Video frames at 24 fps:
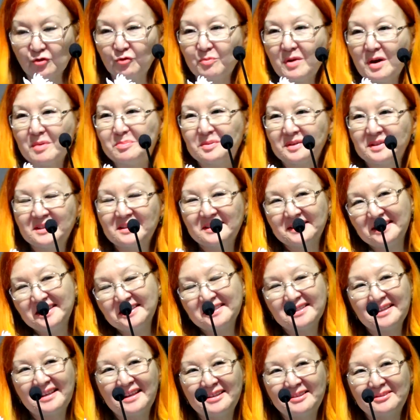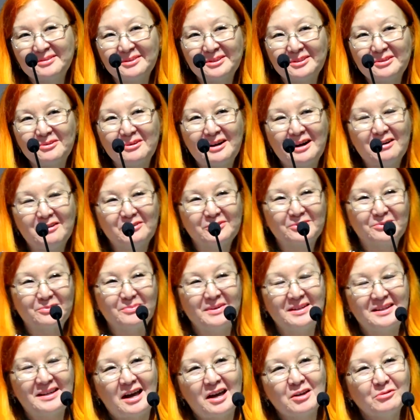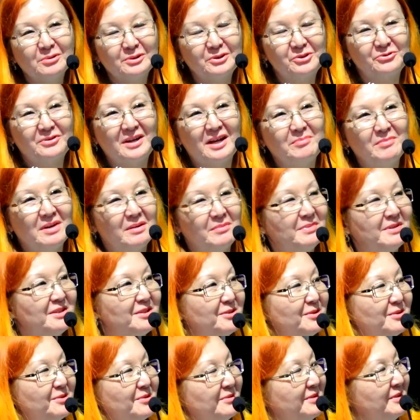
of my presentation. I don't know how to make. I will try my best to do